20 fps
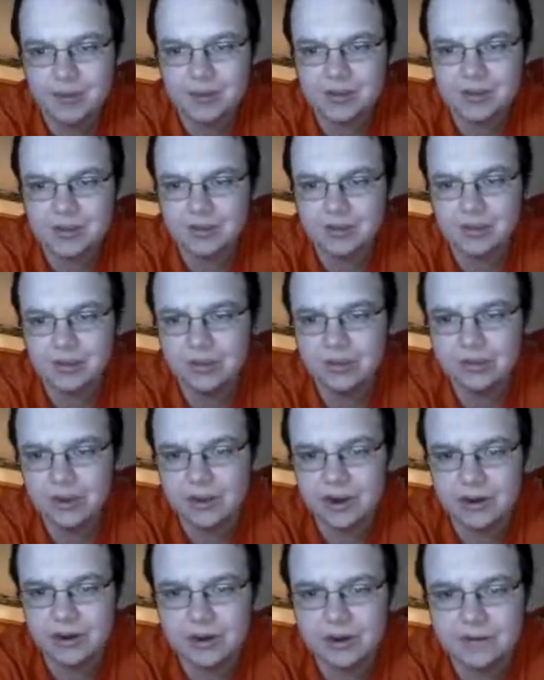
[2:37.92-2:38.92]
two, three
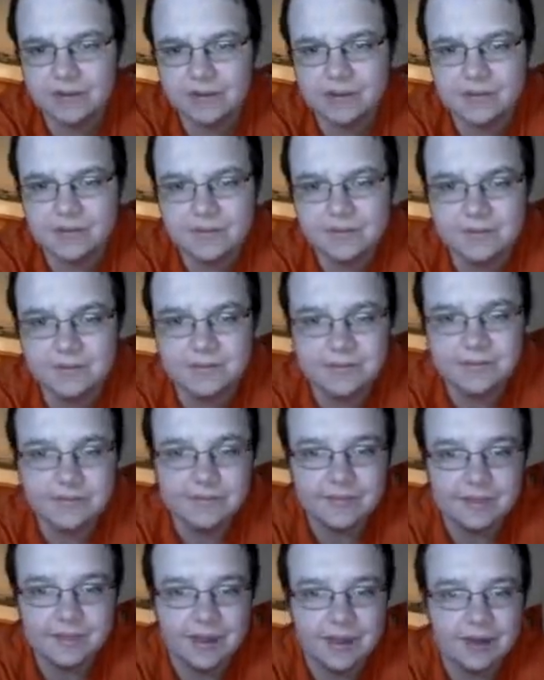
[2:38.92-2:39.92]
yards.
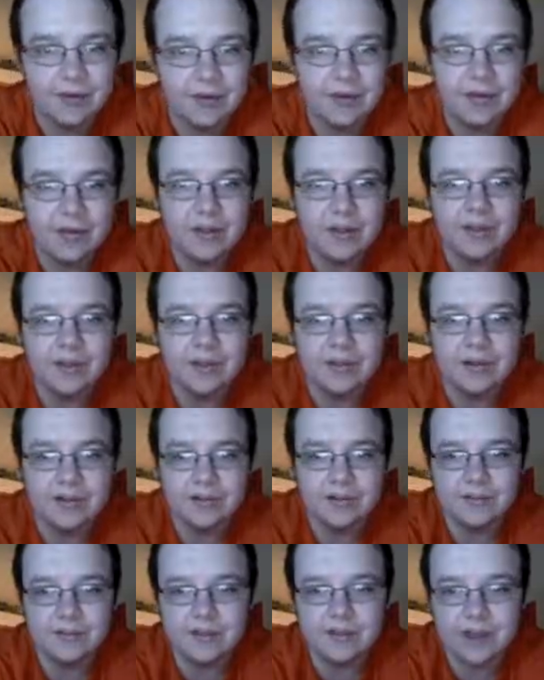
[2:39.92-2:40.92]
Not a whole lot there.
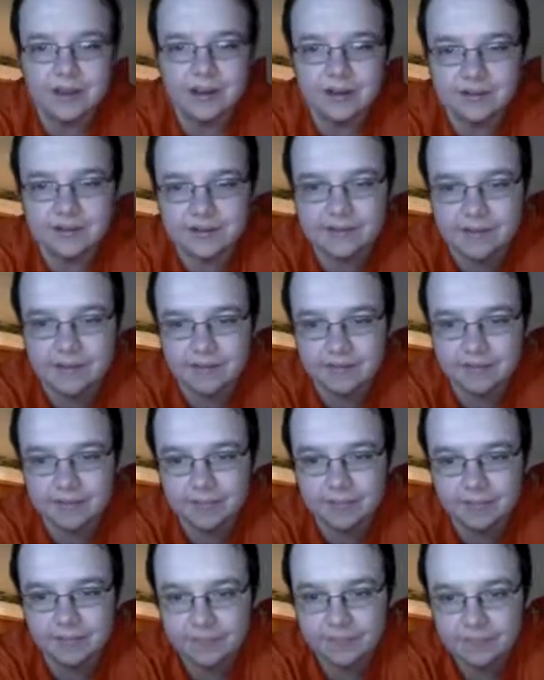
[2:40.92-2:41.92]
So second and
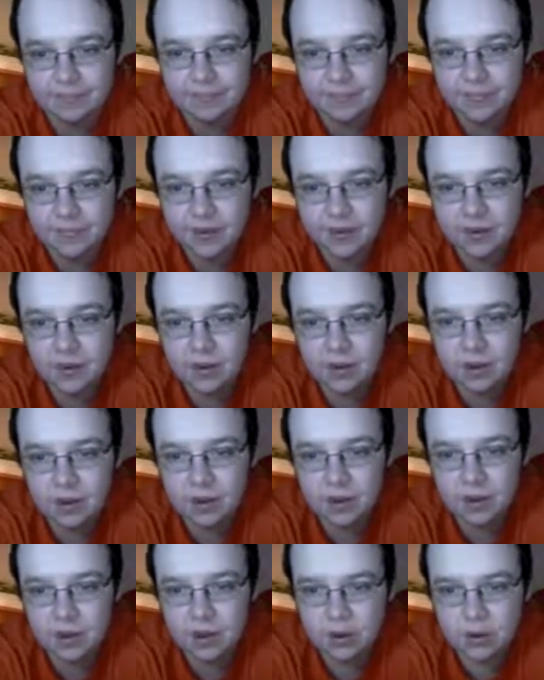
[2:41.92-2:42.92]
seven.
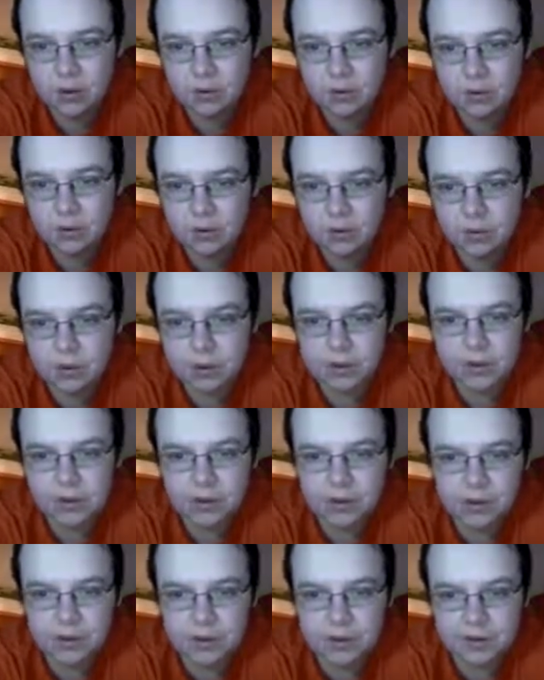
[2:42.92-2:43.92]
What are
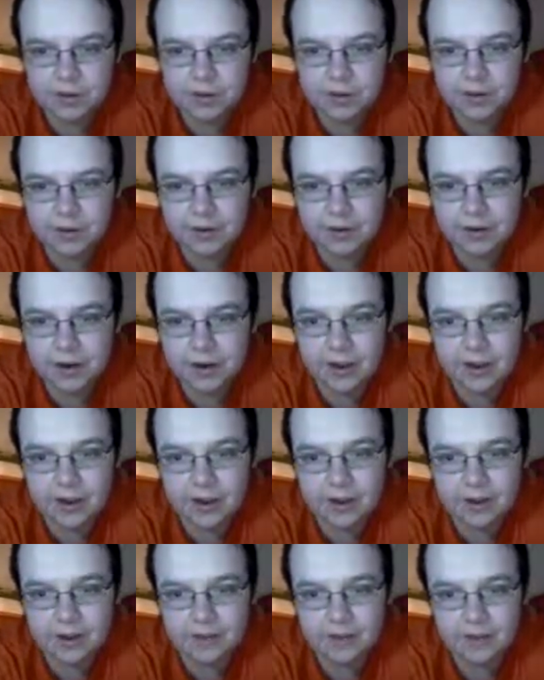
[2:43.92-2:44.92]
we going? Yeah, we run it
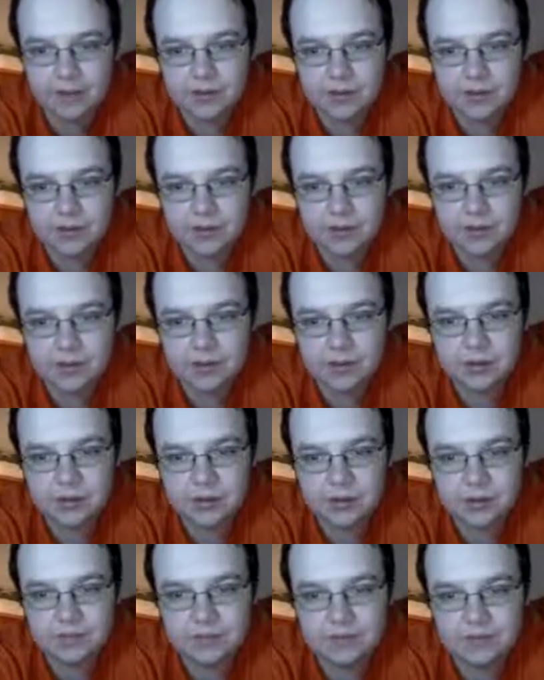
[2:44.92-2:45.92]
here and
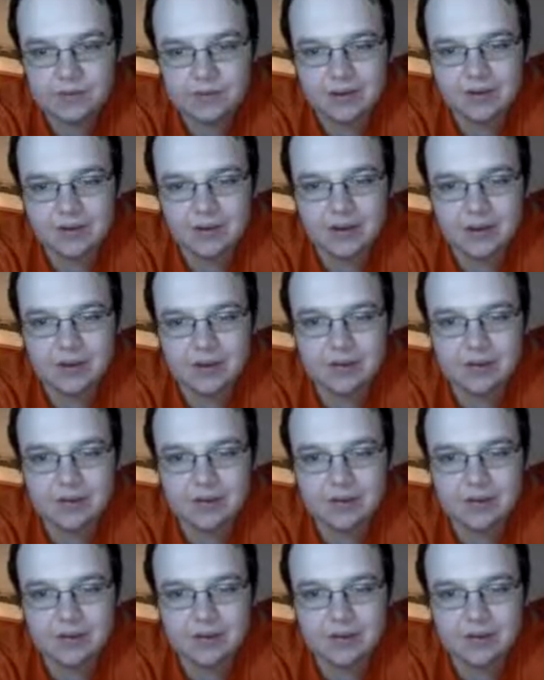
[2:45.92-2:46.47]
we don't get a